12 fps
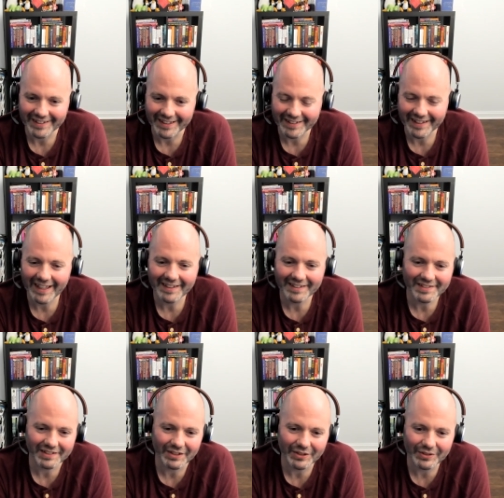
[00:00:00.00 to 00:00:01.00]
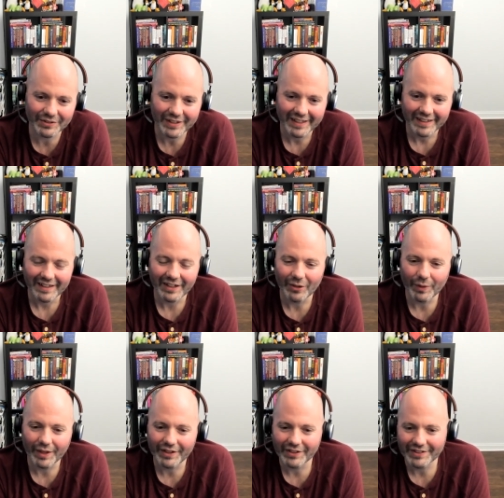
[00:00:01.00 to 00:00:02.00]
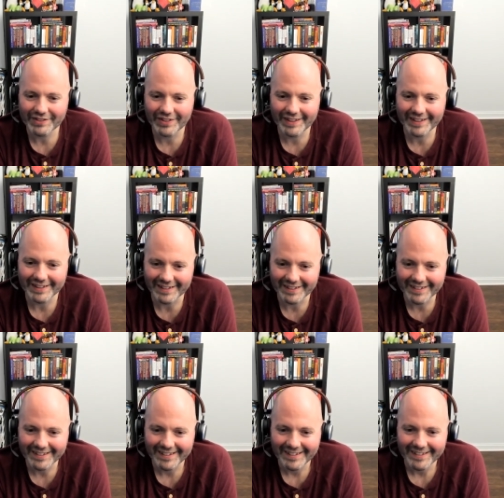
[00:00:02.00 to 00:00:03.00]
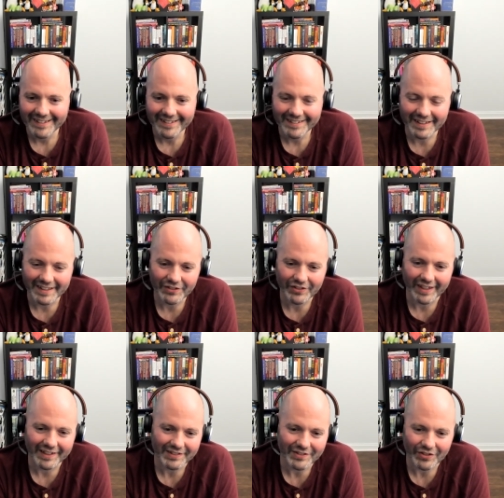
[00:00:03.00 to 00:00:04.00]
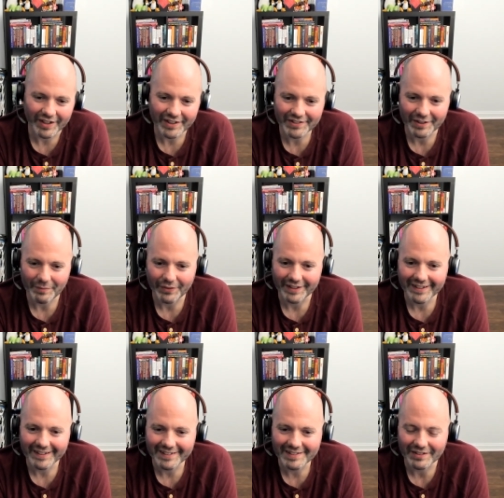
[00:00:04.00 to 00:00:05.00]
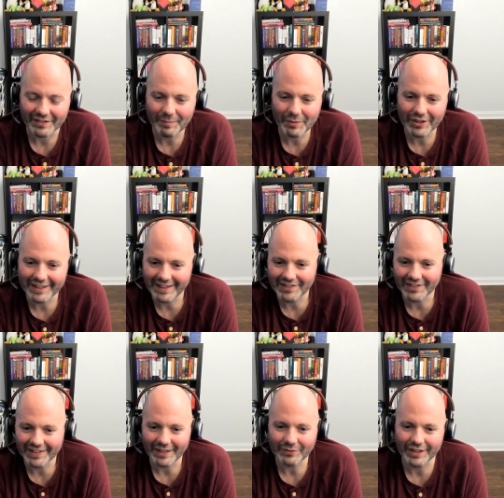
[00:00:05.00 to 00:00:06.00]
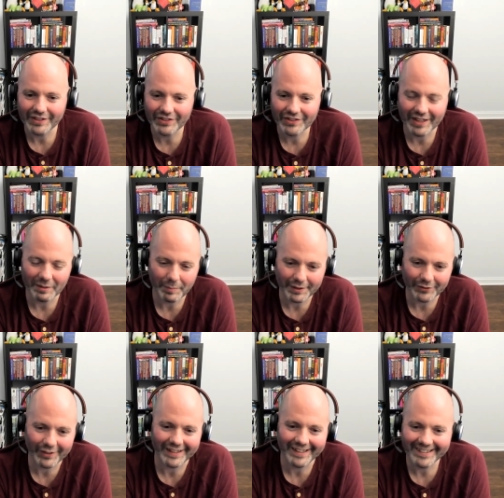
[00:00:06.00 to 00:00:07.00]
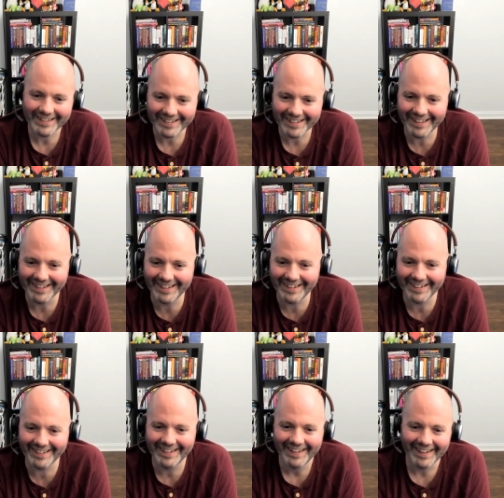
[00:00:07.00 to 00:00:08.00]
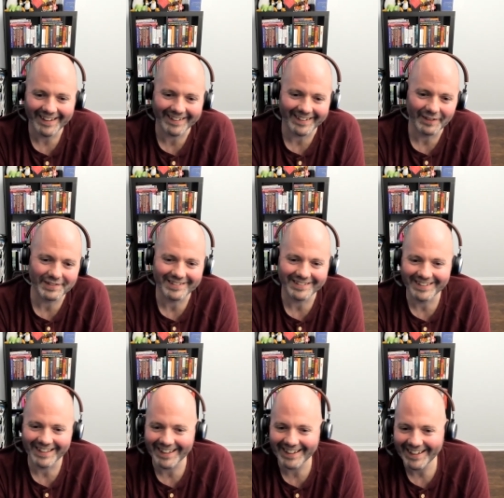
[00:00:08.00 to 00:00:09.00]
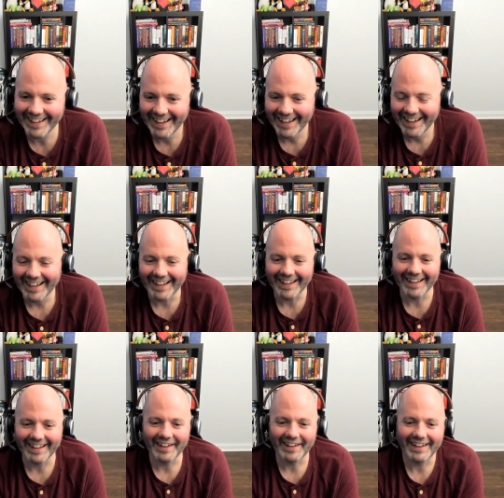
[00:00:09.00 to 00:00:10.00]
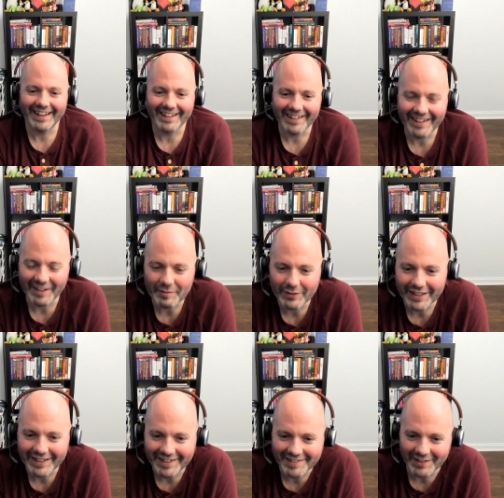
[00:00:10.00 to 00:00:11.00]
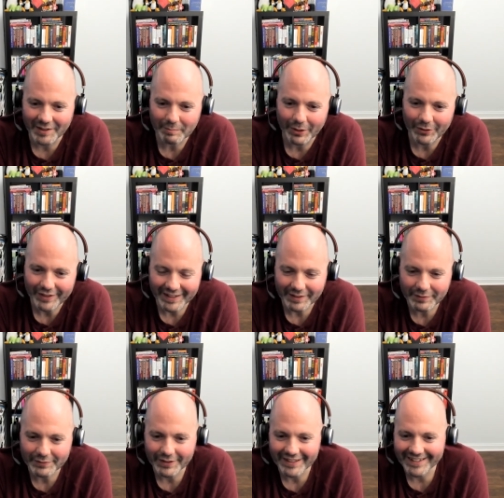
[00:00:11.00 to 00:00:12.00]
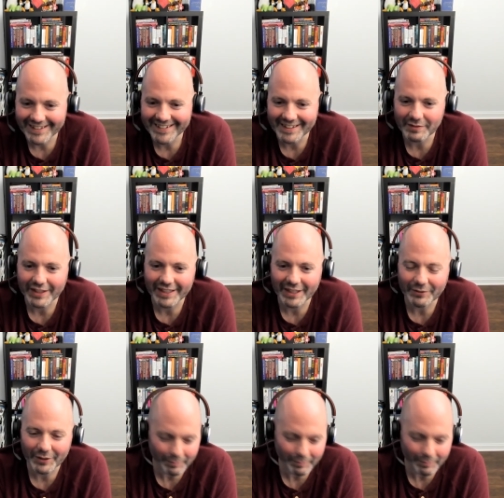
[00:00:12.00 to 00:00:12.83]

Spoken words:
like that. And so, why not take a chance and try something? So I'm not in it to get rich. That would be great. I'd love to do that. And I'll invite you to the boat if I get one.